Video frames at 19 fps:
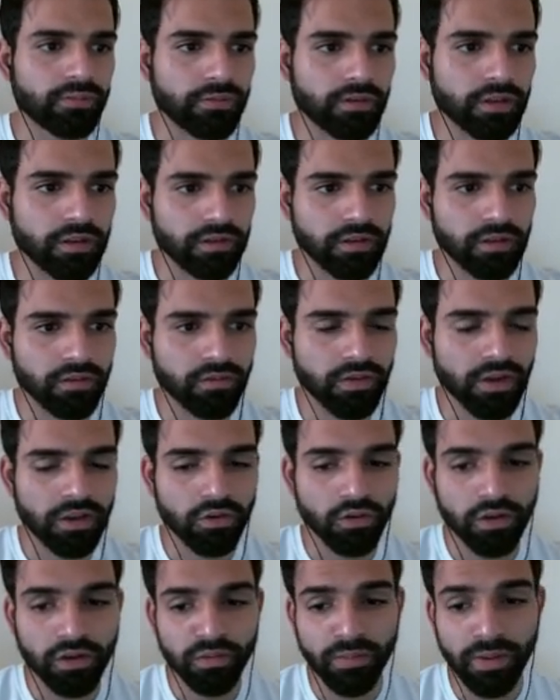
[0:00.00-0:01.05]
this is where
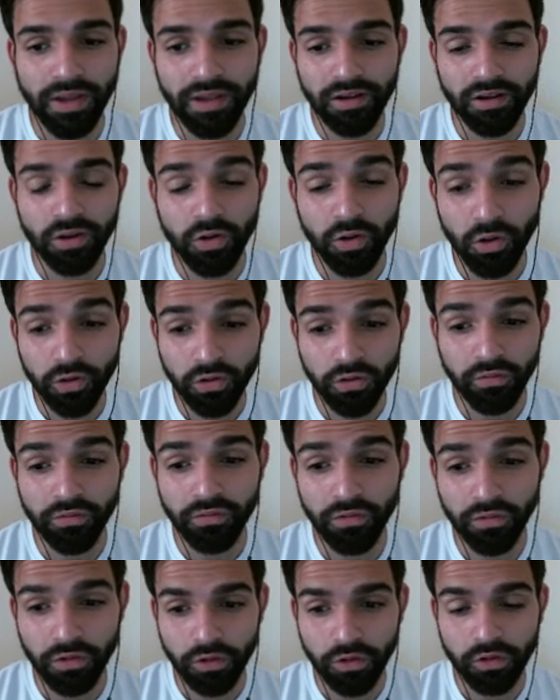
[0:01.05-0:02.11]
you can buy a lot of
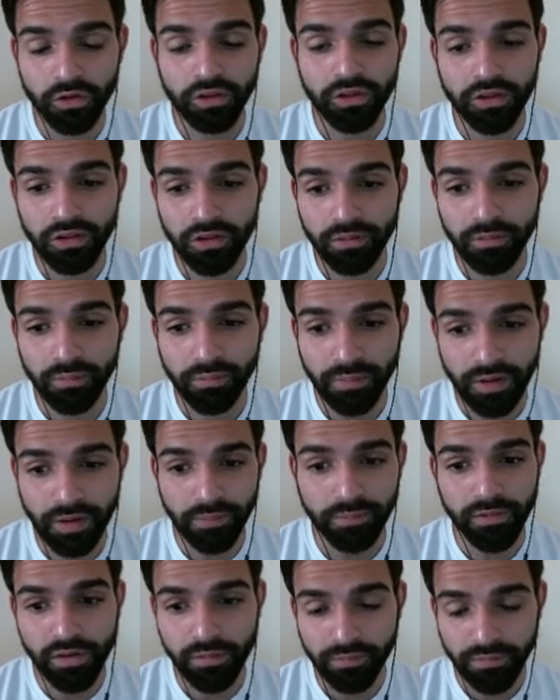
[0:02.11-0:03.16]
good
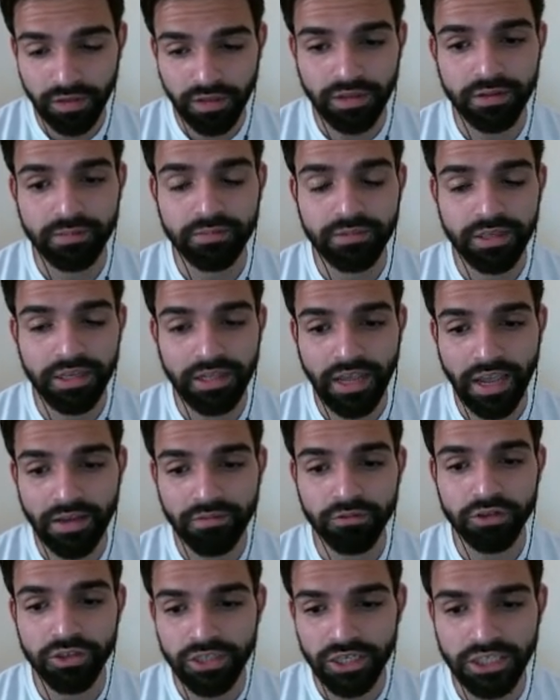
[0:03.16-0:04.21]
premium themes and i
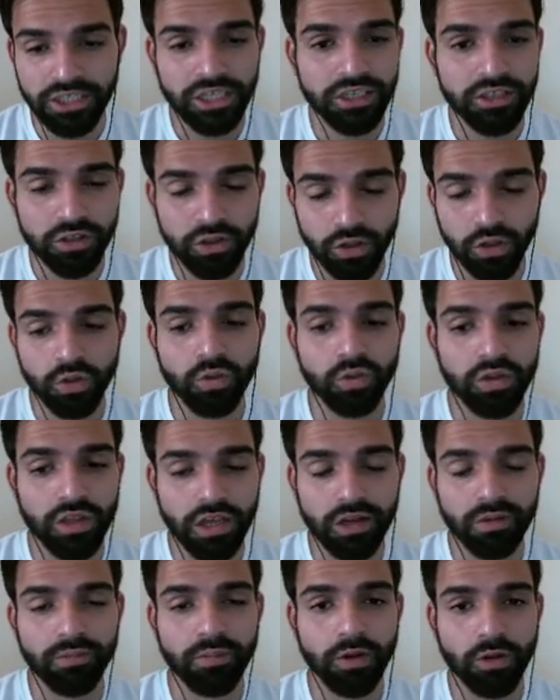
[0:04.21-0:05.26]
would suggest you do
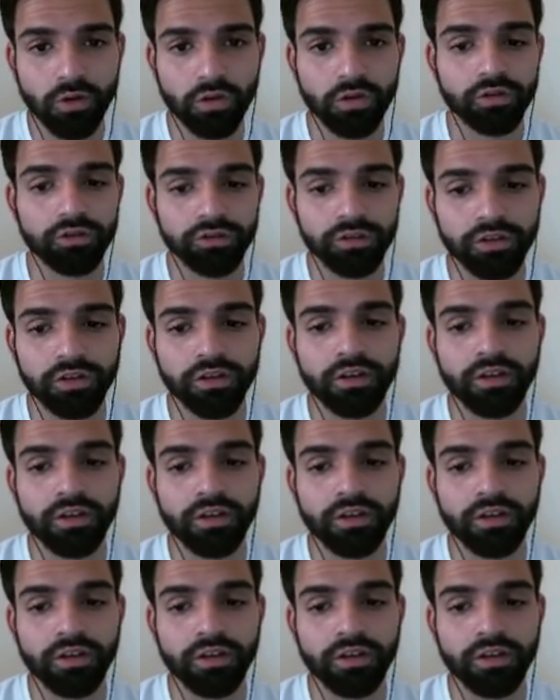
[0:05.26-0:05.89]
that because